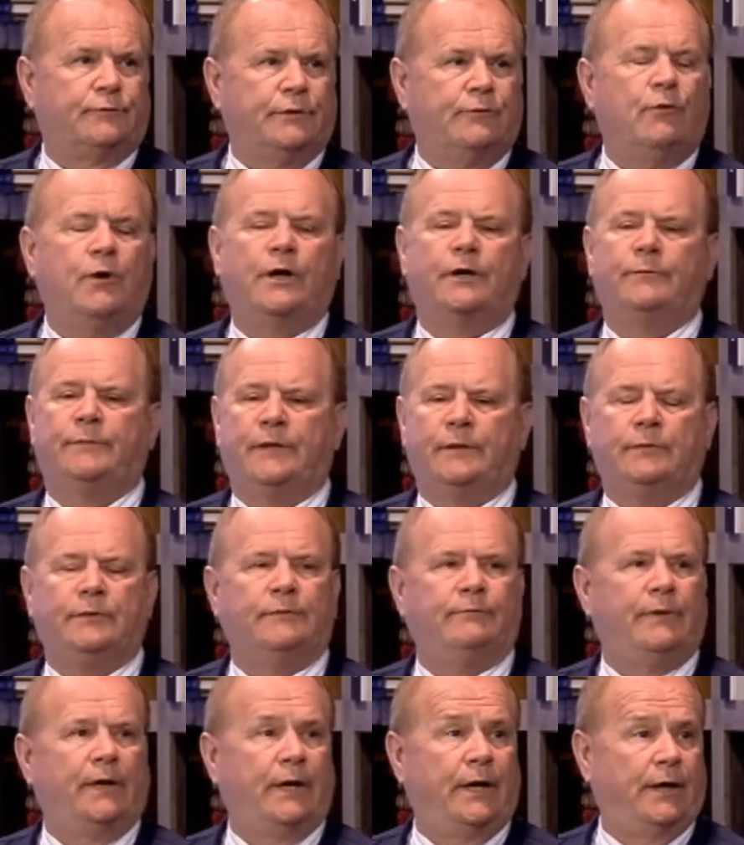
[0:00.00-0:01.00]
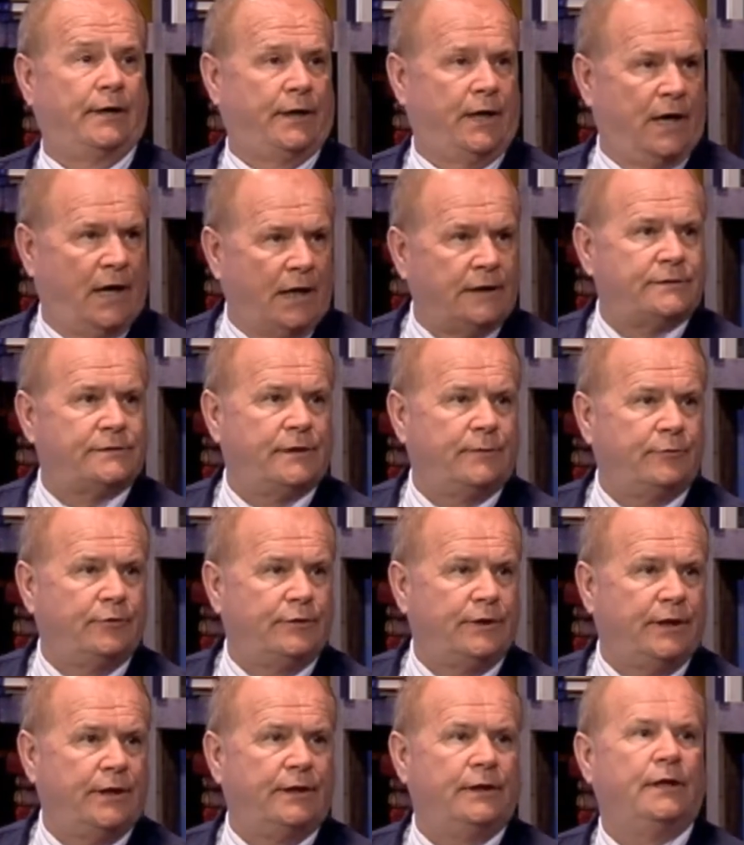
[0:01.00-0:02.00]
We want to be able to buy on a hot
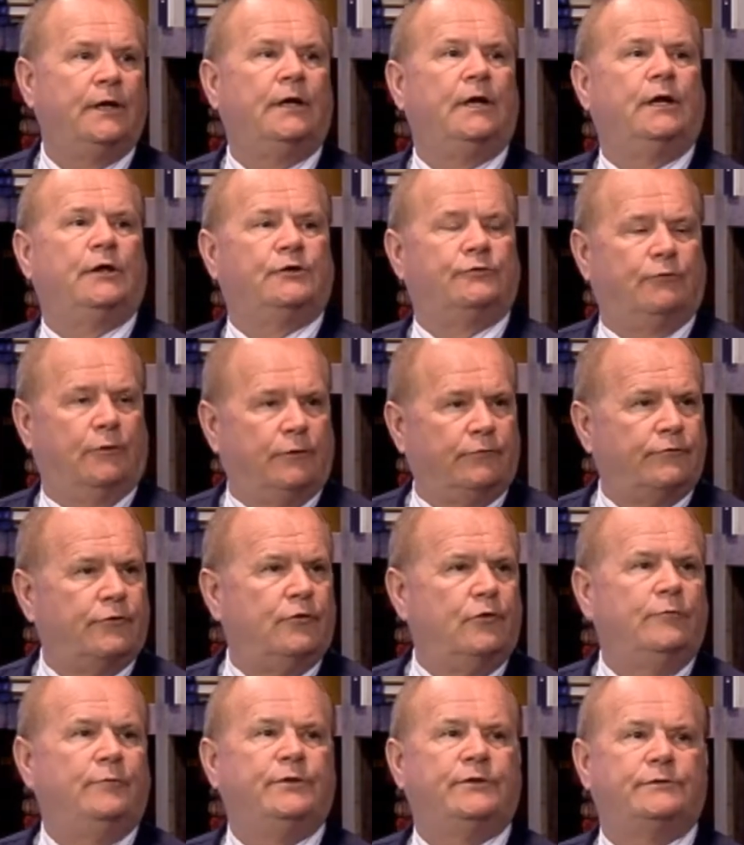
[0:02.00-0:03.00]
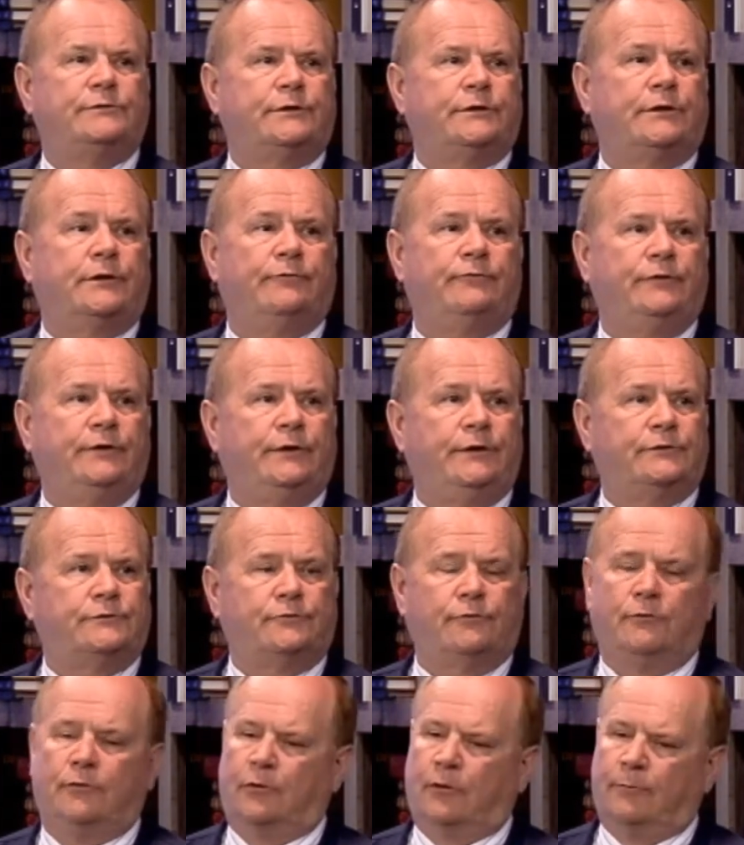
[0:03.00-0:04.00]
summer day 12 cold beers at a convenience
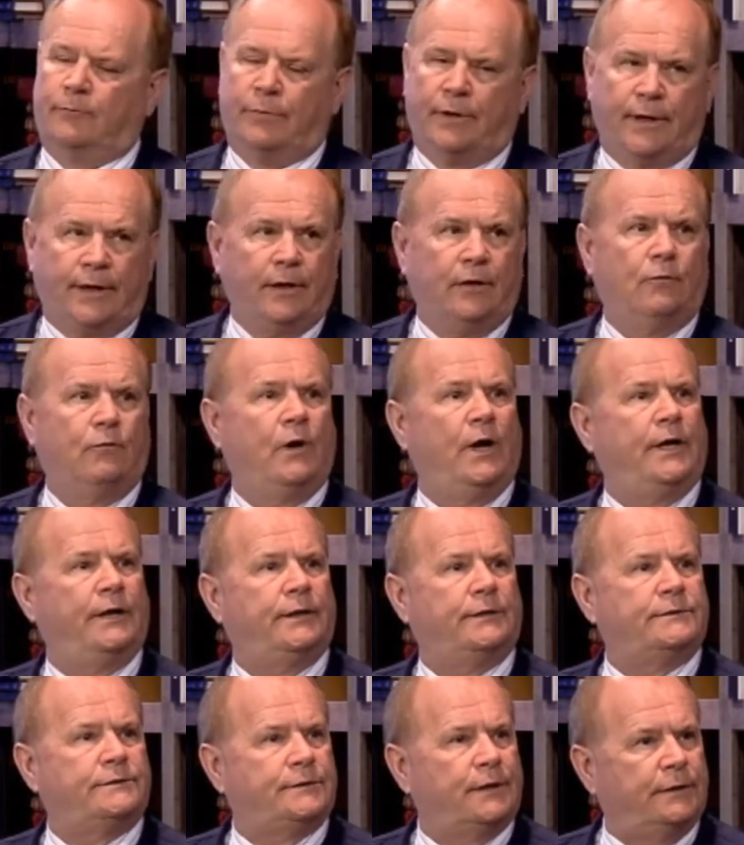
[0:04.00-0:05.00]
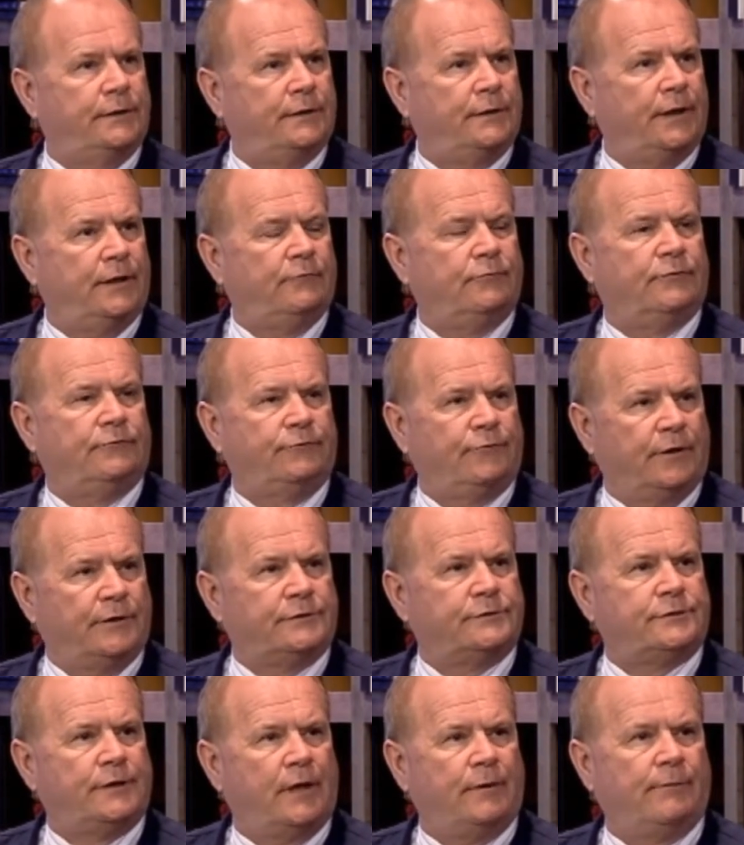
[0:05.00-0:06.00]
store or a bottle of wine on Sunday night when
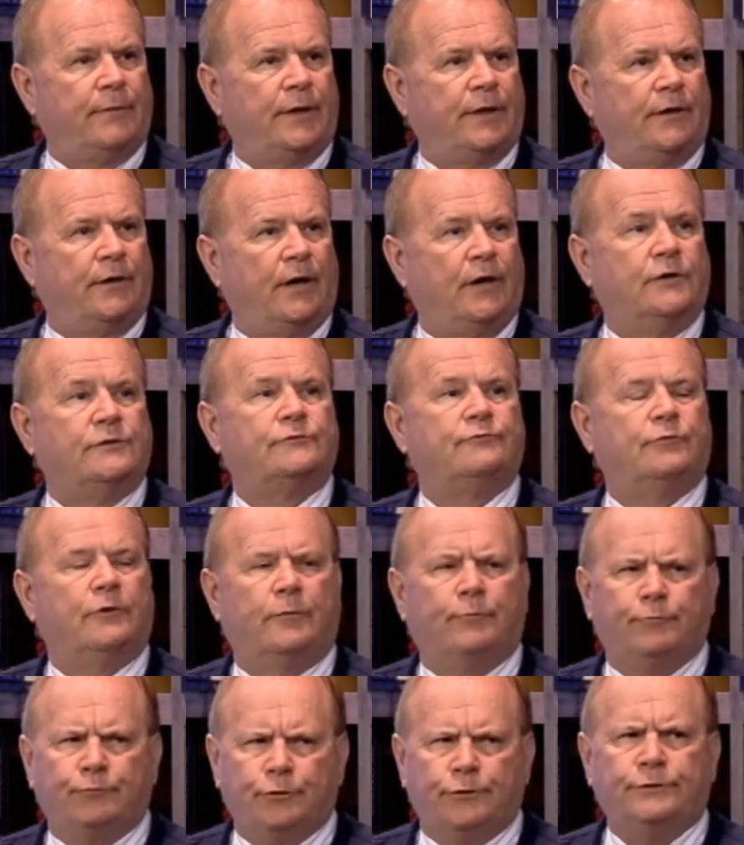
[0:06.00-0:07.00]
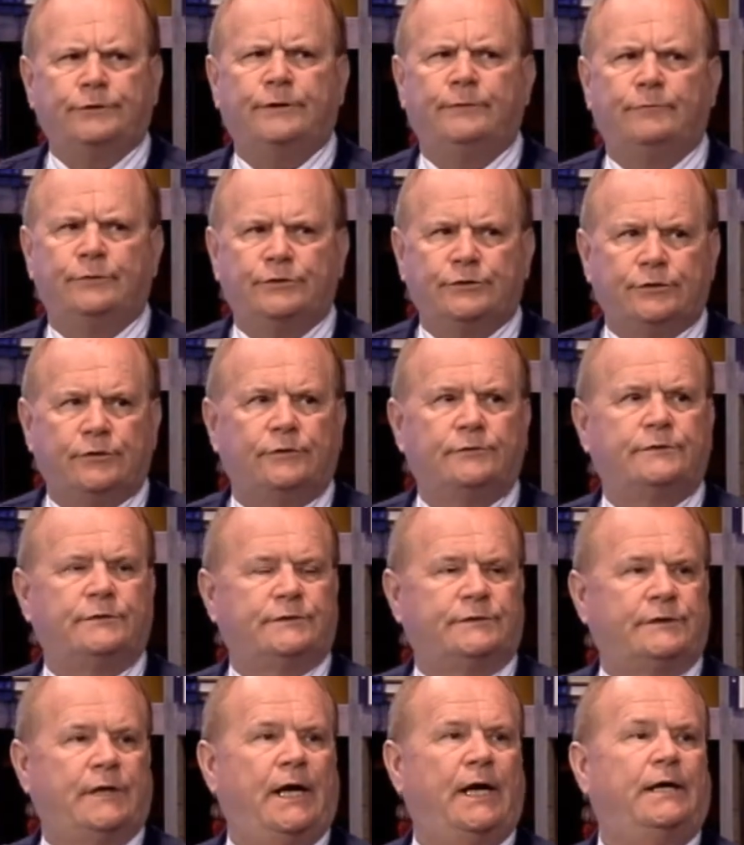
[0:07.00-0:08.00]
friends stop by our house. We're a pretty mature
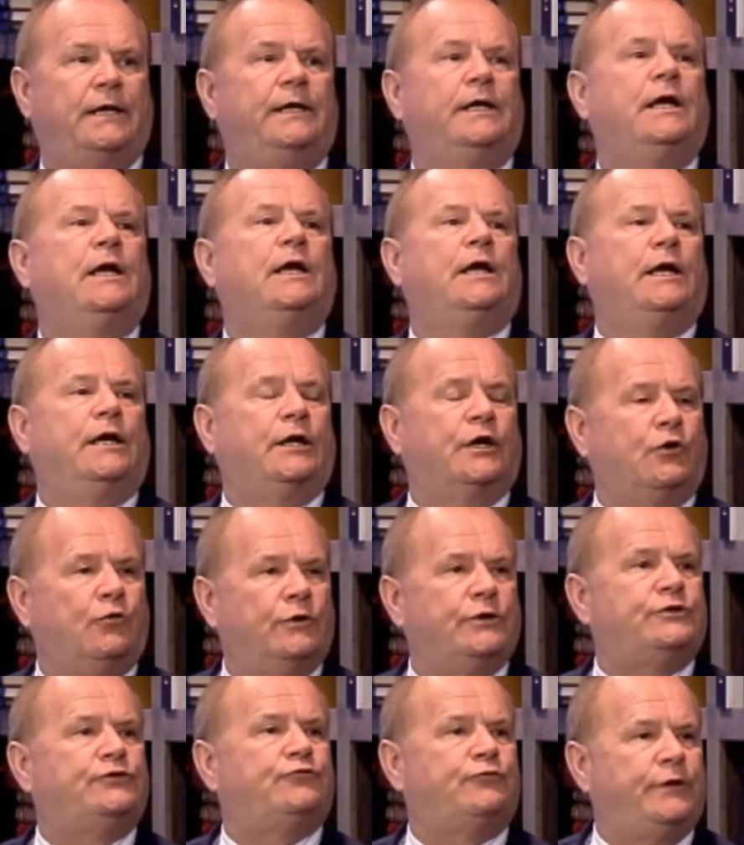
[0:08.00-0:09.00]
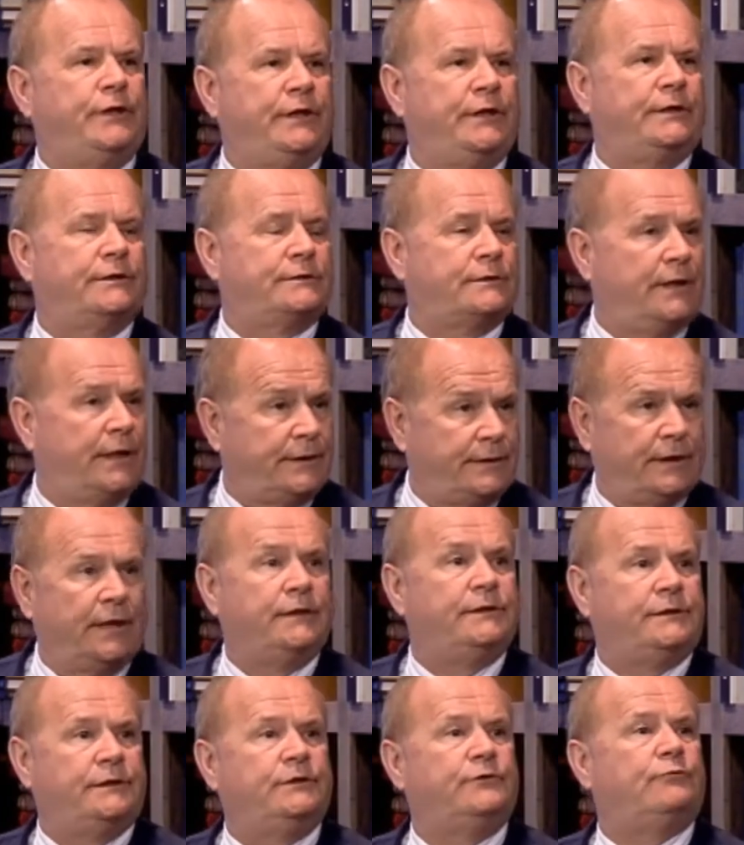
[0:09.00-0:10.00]
society, and quit treating us like
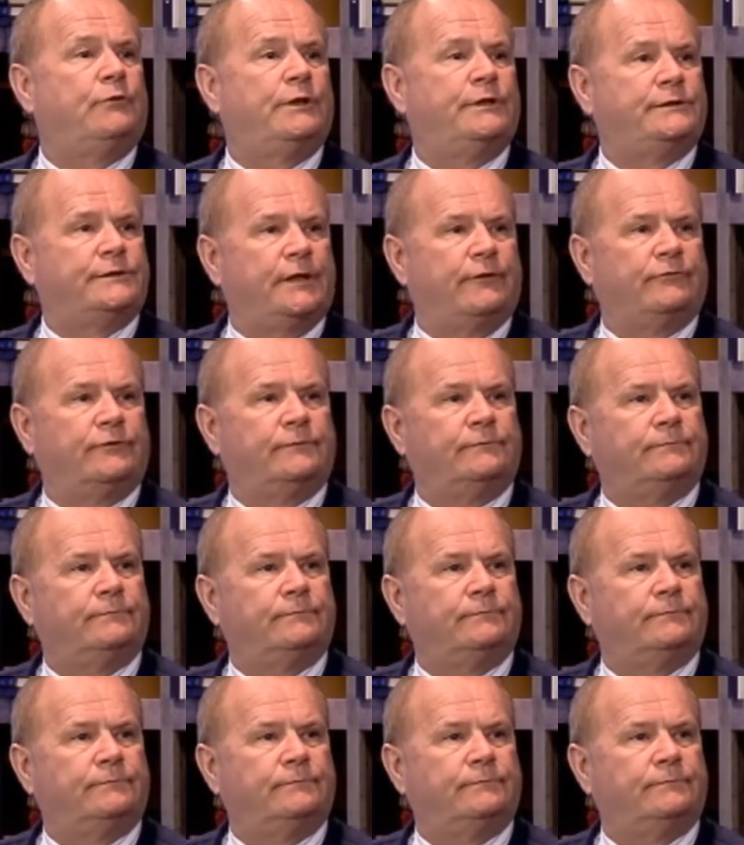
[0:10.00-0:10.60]
1927.